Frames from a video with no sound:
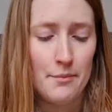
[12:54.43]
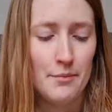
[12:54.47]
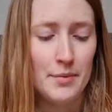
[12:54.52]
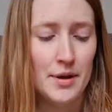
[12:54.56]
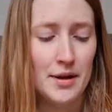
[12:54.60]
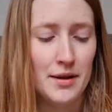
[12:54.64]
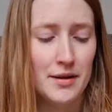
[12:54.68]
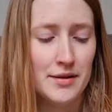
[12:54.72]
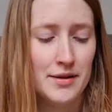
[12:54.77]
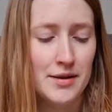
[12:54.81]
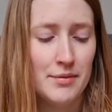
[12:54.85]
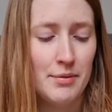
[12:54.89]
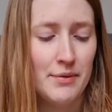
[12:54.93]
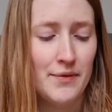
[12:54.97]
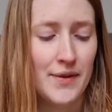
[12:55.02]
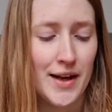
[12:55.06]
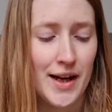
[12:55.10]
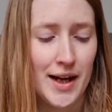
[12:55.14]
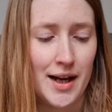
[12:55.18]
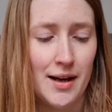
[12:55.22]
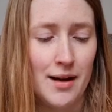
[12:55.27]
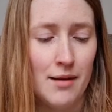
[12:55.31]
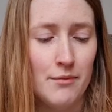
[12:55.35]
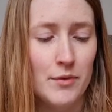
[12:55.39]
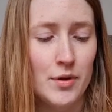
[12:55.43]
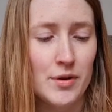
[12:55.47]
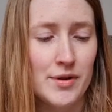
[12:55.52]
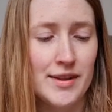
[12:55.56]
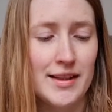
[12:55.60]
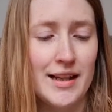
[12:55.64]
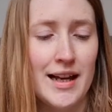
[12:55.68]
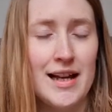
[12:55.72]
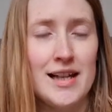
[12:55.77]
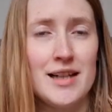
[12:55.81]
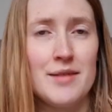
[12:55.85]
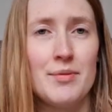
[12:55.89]
But to be fair, I'm not
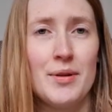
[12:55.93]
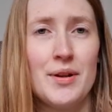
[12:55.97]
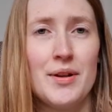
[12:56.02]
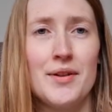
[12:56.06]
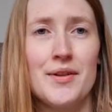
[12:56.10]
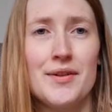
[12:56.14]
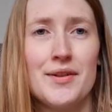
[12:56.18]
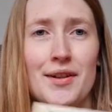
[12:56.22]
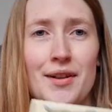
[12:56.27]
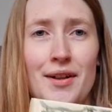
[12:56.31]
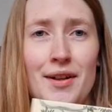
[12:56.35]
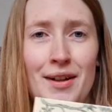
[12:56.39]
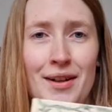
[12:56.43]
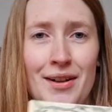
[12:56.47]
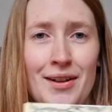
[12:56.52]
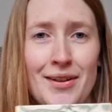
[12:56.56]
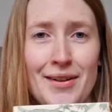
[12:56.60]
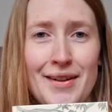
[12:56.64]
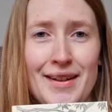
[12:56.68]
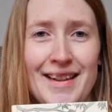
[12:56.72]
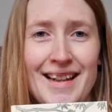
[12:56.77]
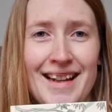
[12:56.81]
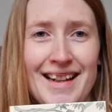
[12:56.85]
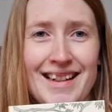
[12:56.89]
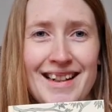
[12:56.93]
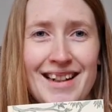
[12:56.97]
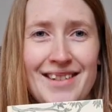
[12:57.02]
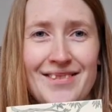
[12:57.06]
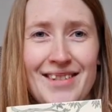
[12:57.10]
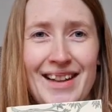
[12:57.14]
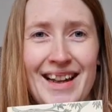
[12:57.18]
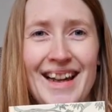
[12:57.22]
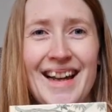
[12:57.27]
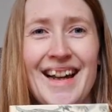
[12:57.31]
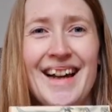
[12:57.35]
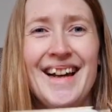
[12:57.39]
sad because look at that
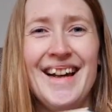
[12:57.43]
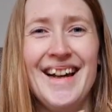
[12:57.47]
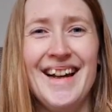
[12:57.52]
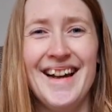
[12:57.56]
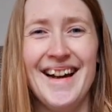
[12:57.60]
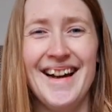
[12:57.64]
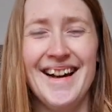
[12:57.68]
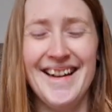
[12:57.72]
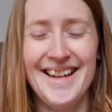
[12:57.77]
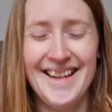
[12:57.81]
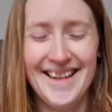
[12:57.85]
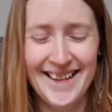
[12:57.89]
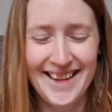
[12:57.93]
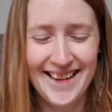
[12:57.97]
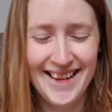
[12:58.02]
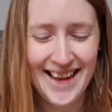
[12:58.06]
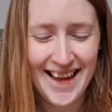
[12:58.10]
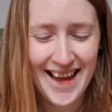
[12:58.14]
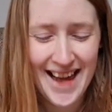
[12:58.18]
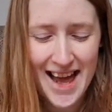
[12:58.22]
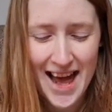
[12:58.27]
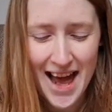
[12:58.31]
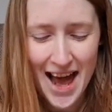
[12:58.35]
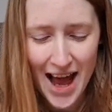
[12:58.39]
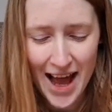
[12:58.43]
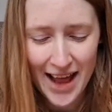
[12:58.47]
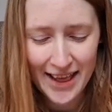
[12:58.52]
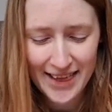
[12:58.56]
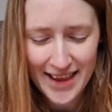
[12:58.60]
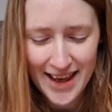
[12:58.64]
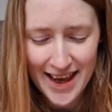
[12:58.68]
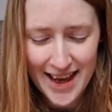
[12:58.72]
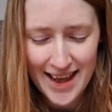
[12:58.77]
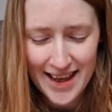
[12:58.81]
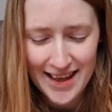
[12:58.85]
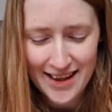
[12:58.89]
cover.
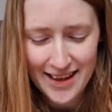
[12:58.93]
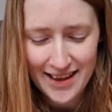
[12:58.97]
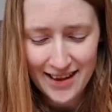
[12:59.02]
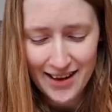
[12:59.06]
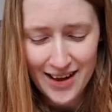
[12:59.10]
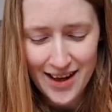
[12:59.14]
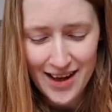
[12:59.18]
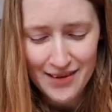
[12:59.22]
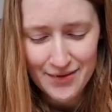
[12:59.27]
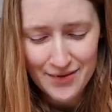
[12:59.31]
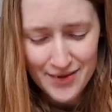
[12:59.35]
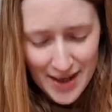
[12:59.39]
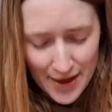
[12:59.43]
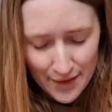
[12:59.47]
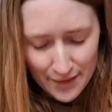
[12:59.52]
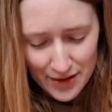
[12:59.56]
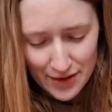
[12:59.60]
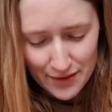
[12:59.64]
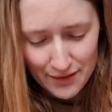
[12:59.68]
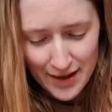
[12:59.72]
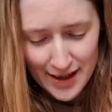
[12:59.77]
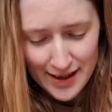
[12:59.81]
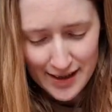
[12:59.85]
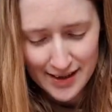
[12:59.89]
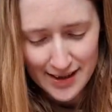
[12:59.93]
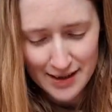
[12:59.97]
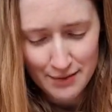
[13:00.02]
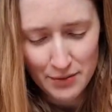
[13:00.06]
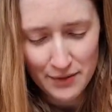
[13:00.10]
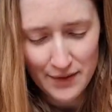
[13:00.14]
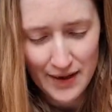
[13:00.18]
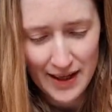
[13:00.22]
And then I've definitely read some